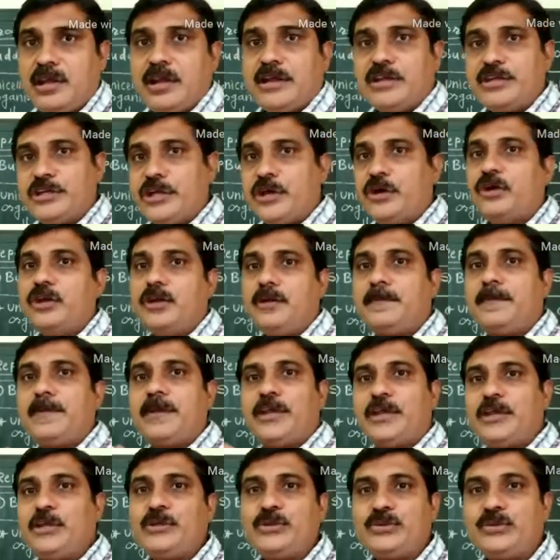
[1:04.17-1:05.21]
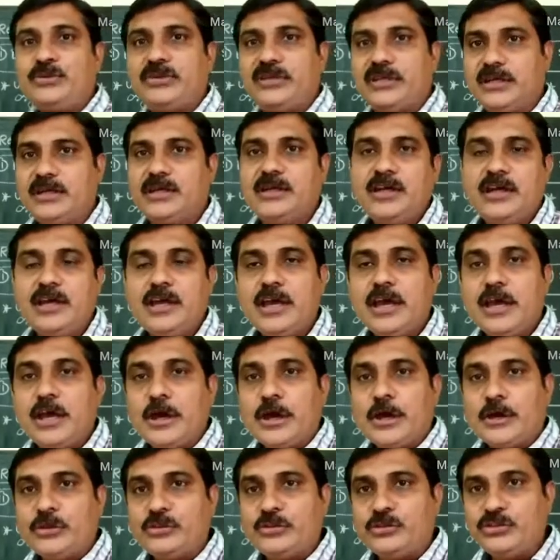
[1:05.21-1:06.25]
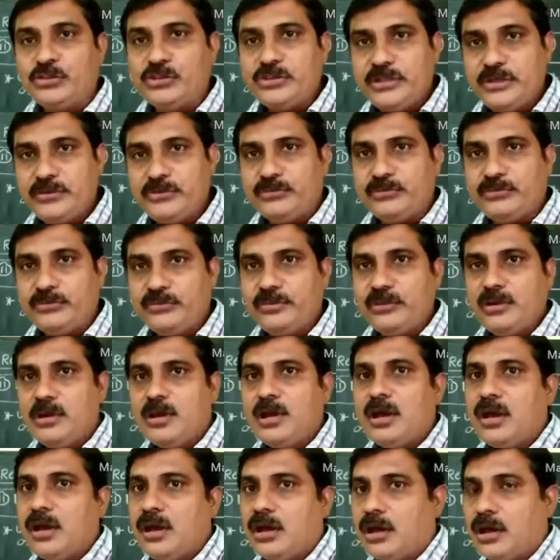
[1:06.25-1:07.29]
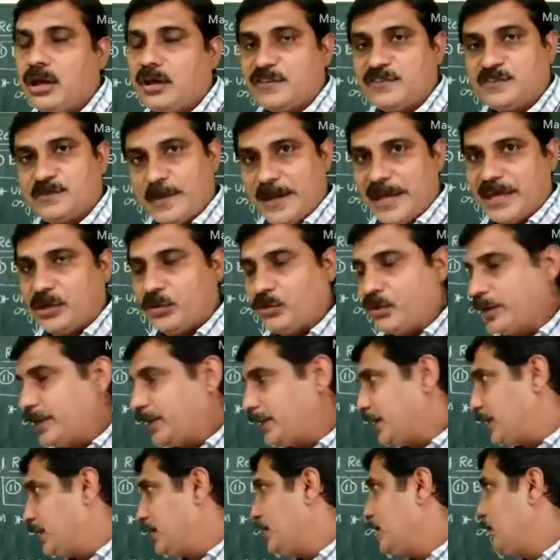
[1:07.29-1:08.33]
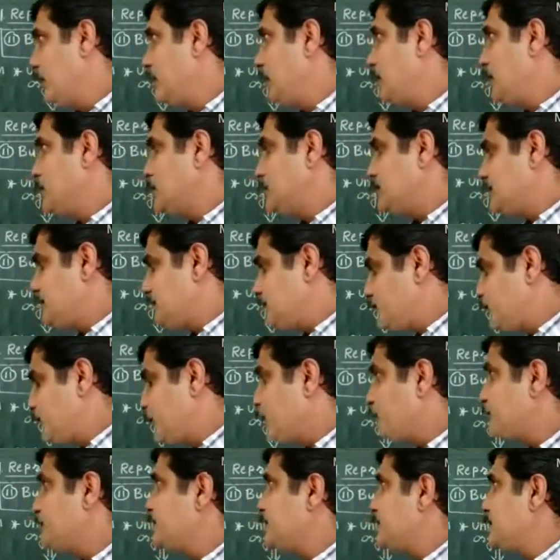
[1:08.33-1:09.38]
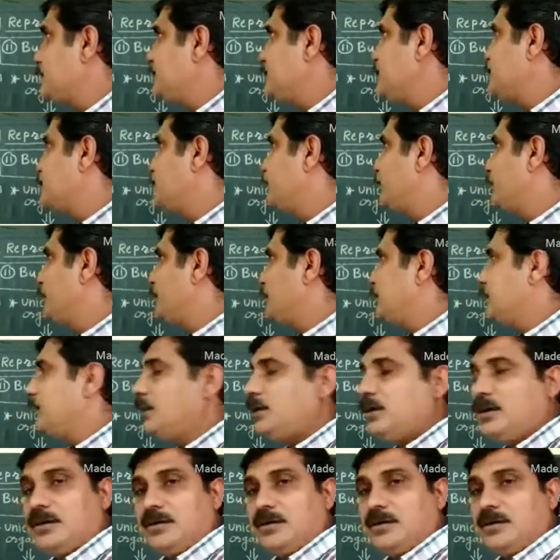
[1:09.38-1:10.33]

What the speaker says: develop into the new Spirogyra. So this process is known as the